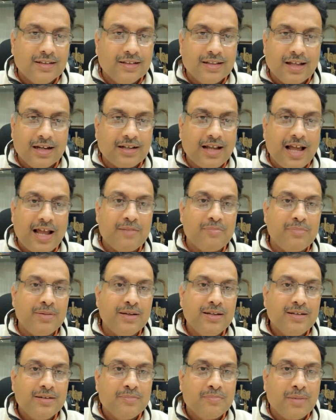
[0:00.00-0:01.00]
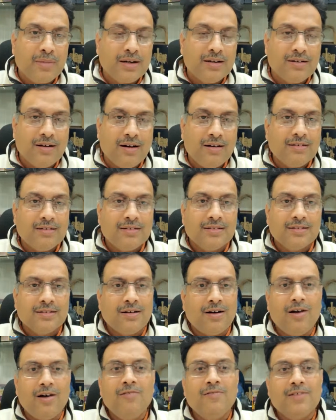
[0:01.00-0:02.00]
that can be, but not
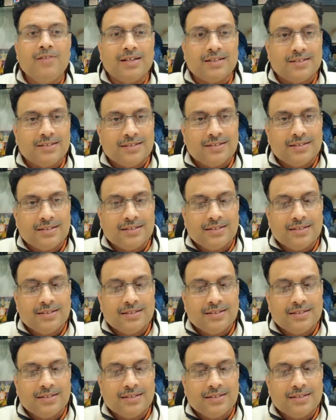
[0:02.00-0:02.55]
always.